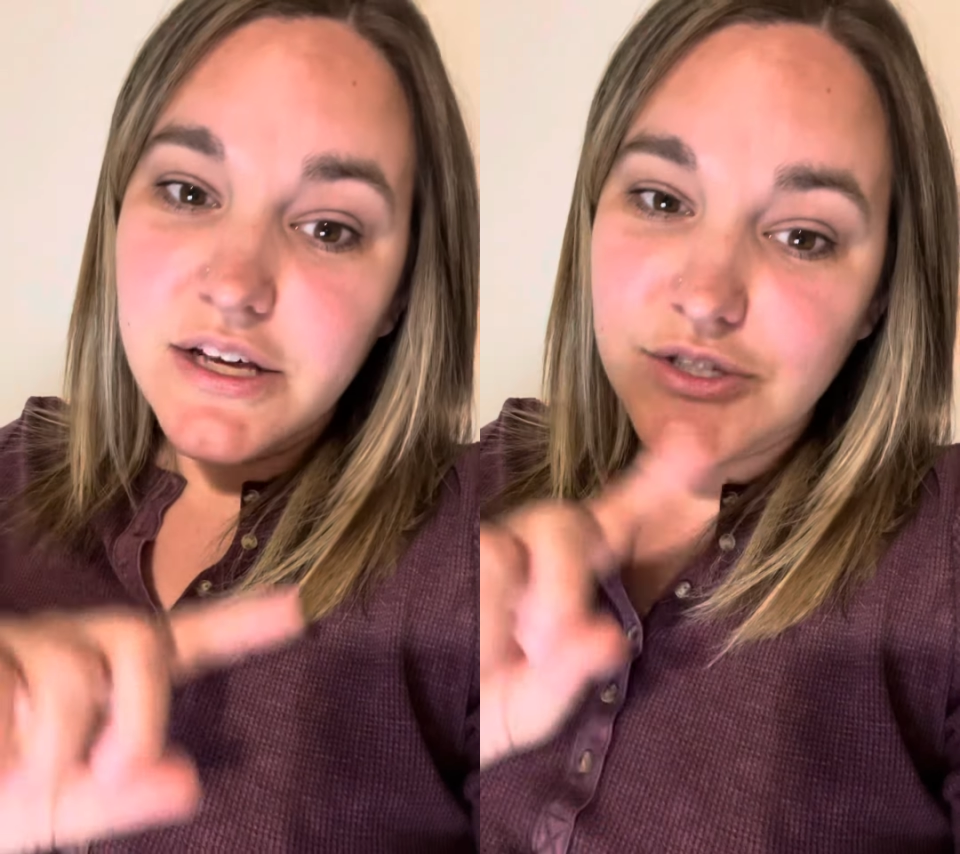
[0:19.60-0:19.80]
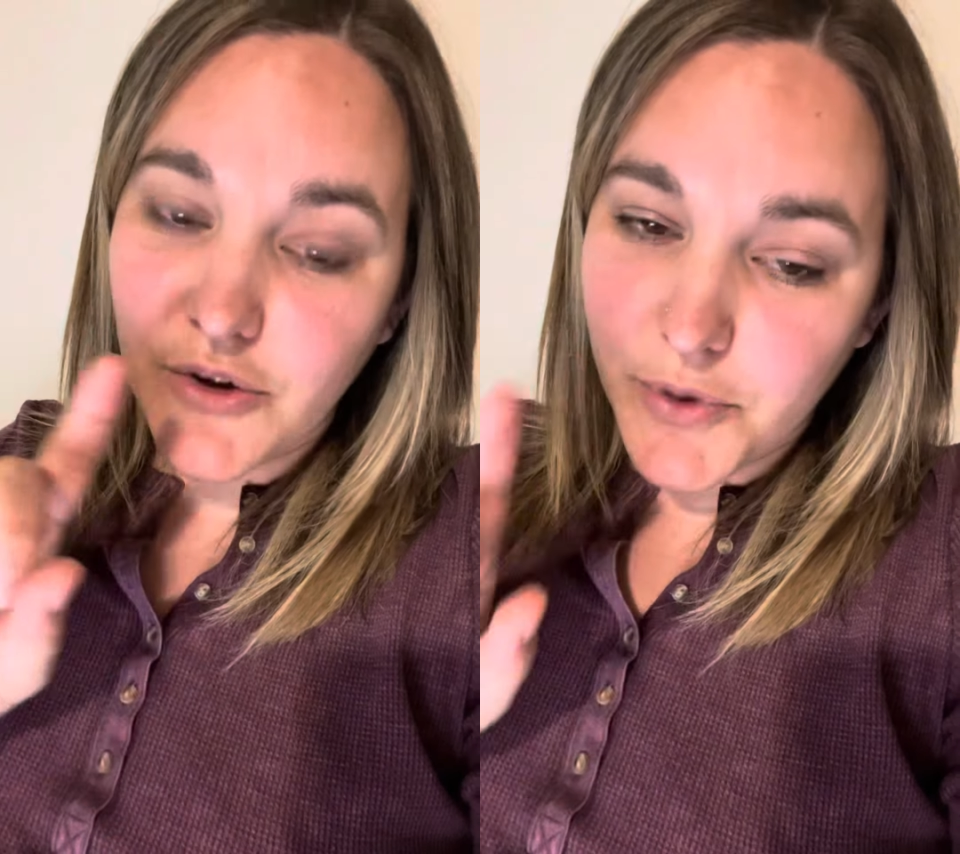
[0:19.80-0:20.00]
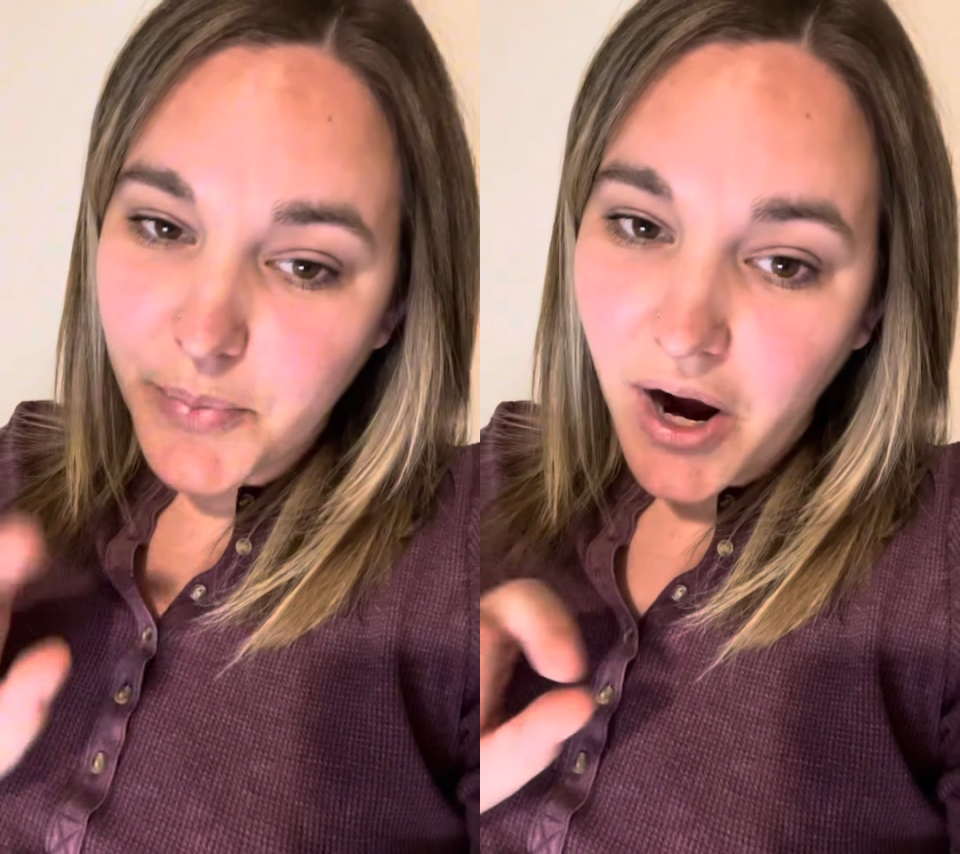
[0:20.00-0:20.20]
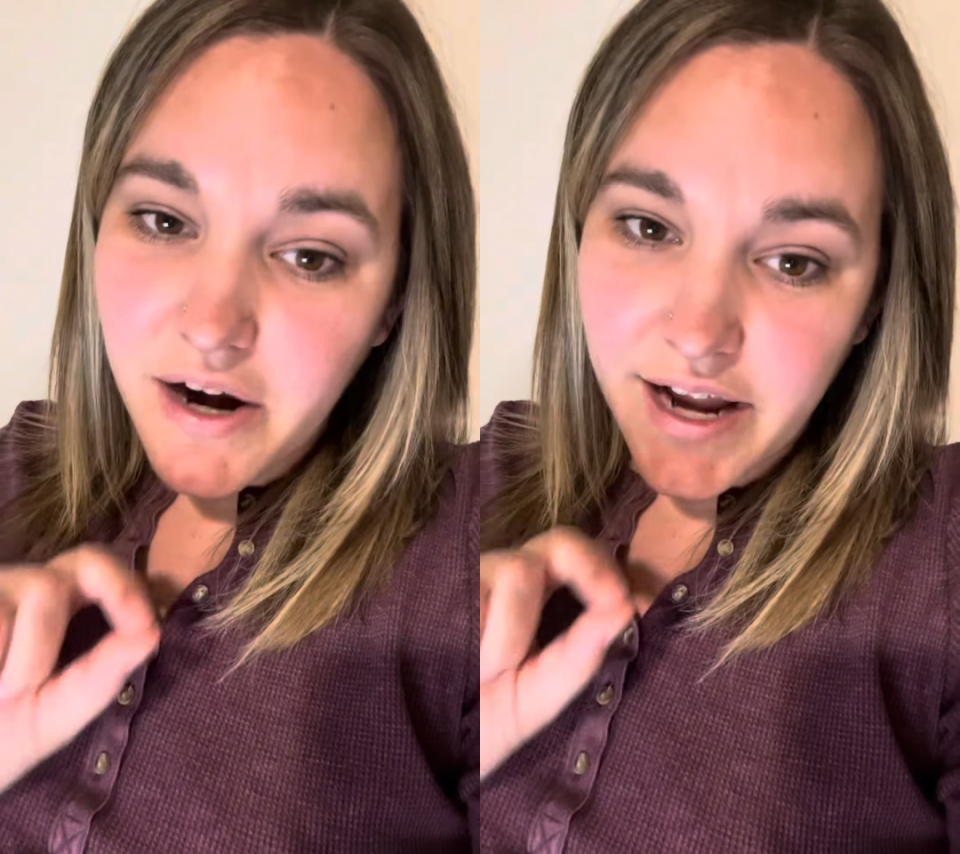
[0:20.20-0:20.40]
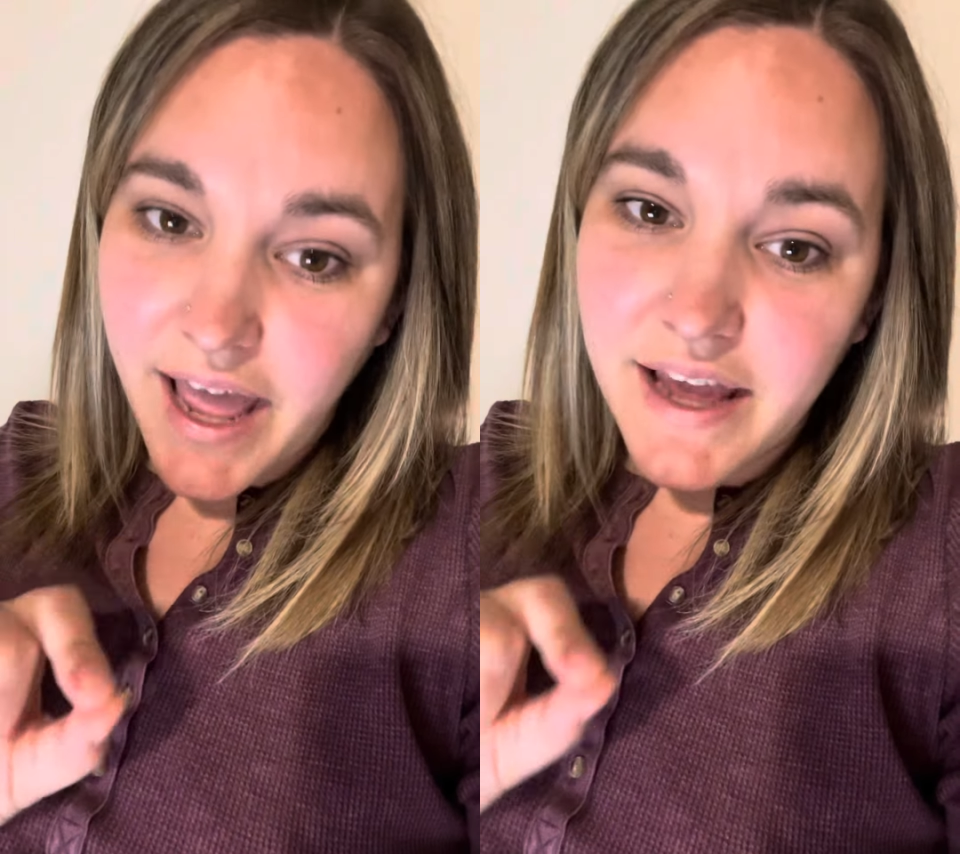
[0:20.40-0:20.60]
So for
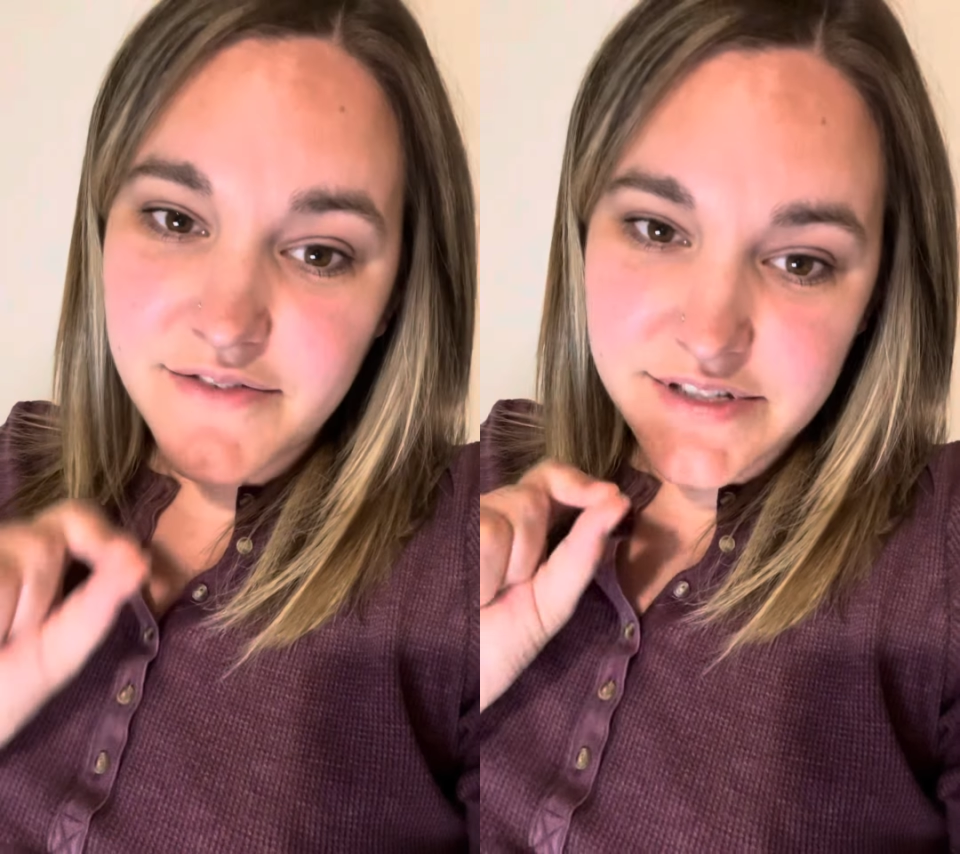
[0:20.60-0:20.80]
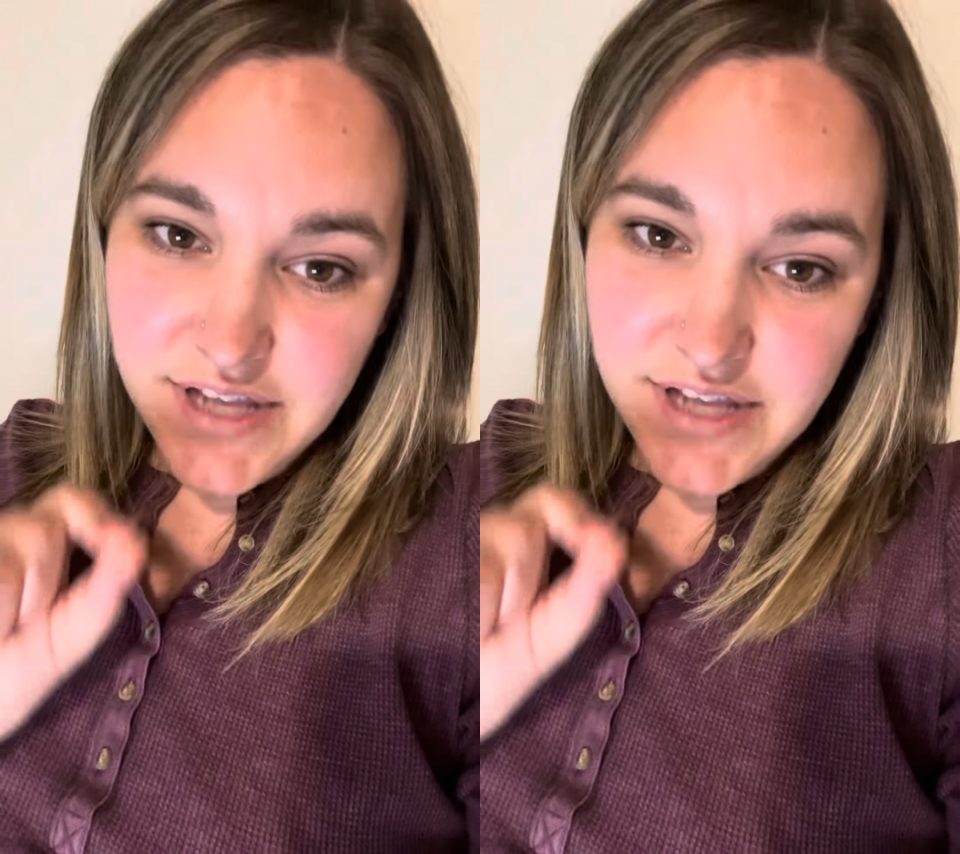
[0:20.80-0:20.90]
part A of this